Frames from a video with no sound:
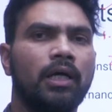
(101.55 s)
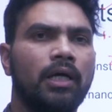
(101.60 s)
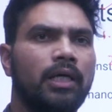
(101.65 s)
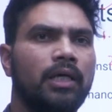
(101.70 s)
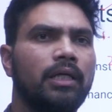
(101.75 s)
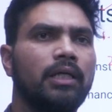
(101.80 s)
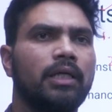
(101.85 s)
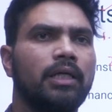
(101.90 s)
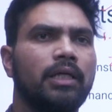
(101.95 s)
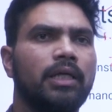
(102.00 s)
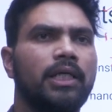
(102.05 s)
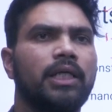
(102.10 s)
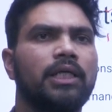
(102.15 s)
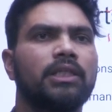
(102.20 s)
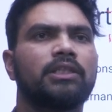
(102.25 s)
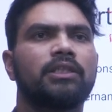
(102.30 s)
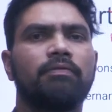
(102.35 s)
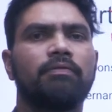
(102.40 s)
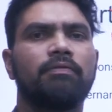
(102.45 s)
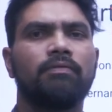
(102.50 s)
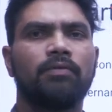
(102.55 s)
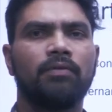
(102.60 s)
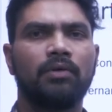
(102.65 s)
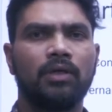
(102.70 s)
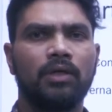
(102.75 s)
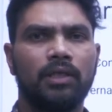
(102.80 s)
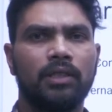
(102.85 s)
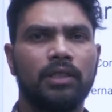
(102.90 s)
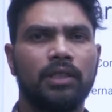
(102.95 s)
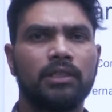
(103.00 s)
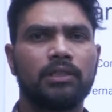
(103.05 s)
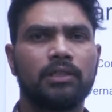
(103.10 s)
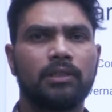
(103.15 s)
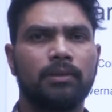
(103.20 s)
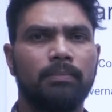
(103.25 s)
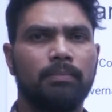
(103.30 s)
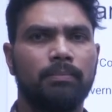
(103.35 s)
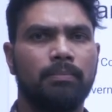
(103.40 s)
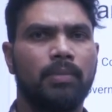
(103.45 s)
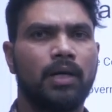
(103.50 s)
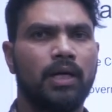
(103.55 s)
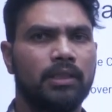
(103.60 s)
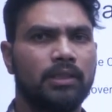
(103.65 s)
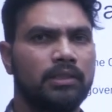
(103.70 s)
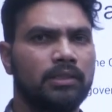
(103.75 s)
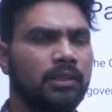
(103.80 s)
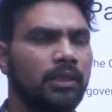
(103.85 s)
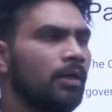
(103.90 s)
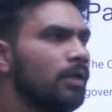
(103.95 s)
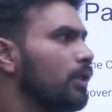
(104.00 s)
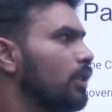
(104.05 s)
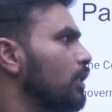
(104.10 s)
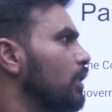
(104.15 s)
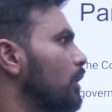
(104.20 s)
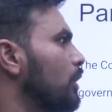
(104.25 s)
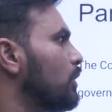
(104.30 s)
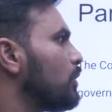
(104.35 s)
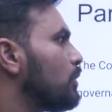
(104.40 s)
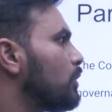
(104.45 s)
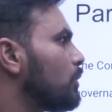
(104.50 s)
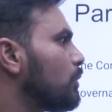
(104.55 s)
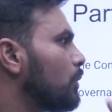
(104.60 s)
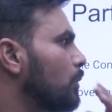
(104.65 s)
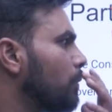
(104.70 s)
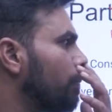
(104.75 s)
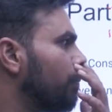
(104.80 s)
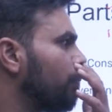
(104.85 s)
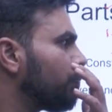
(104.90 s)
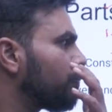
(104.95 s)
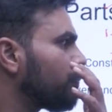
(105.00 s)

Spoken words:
in each of these parts. So